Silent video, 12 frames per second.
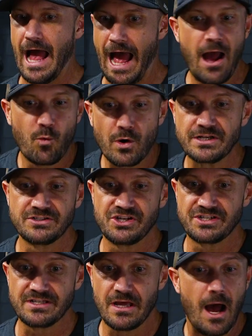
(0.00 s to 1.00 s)
I want to
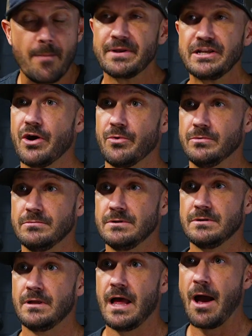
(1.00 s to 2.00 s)
just up and go.
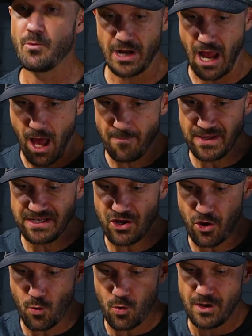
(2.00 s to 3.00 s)
Yeah. I want to up and
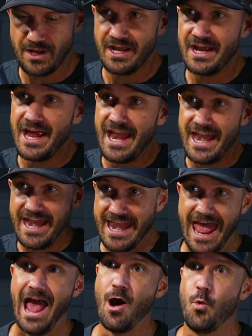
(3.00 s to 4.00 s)
go
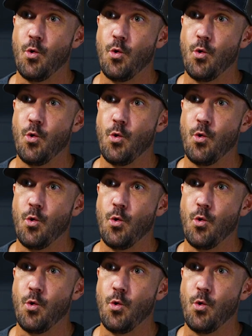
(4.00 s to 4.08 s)
now.